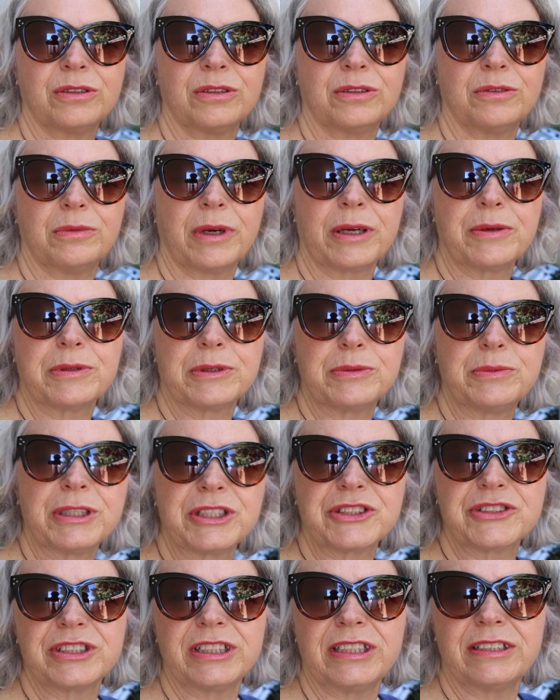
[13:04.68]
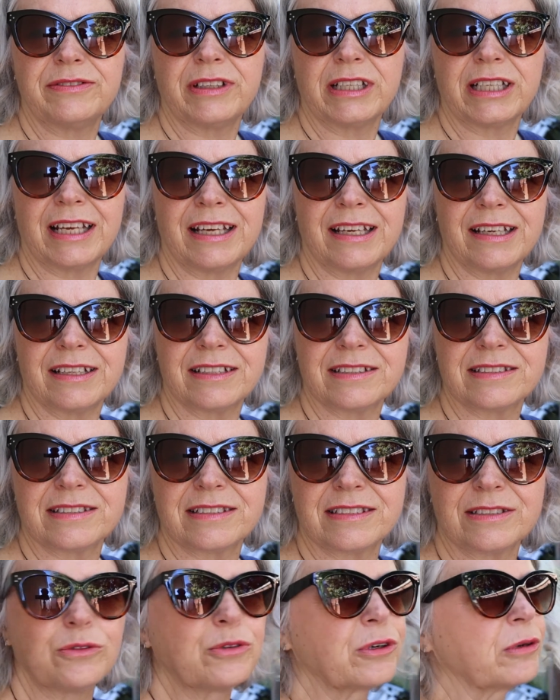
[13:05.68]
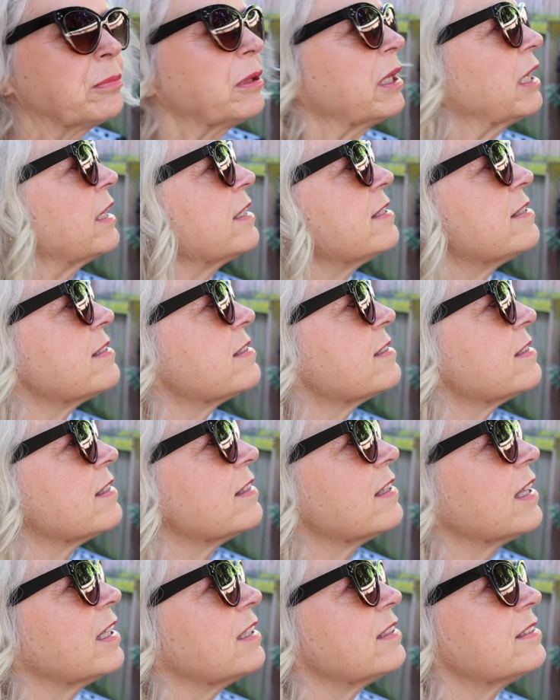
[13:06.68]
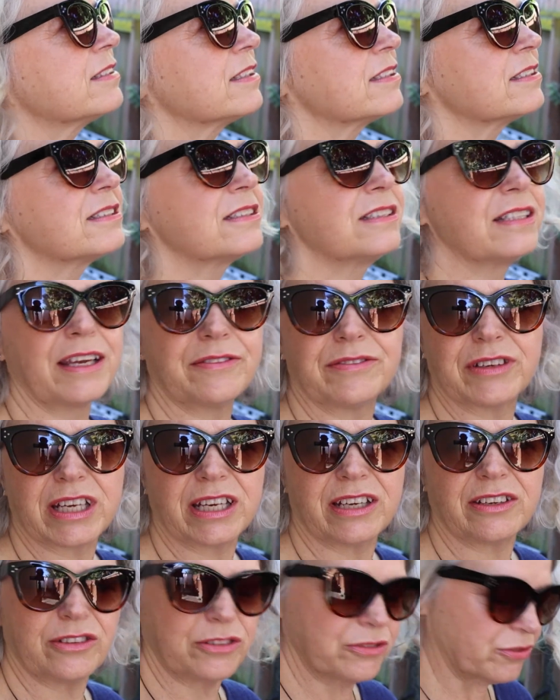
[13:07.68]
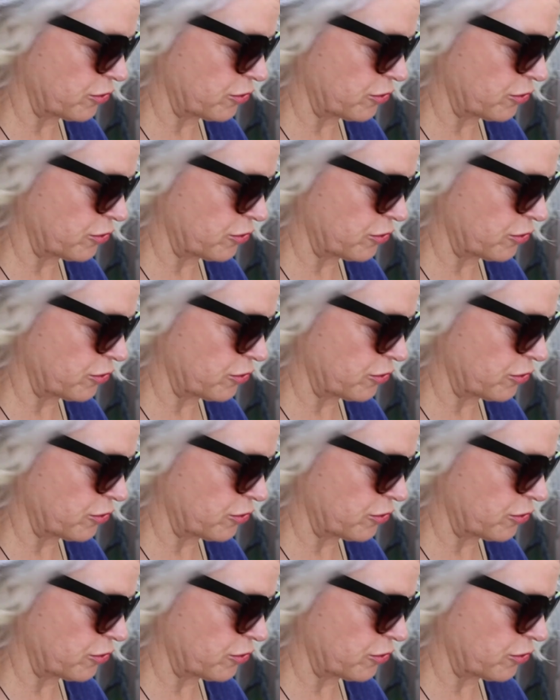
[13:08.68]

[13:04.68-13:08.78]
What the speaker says: We would wish to live in a house or a place that just the avocados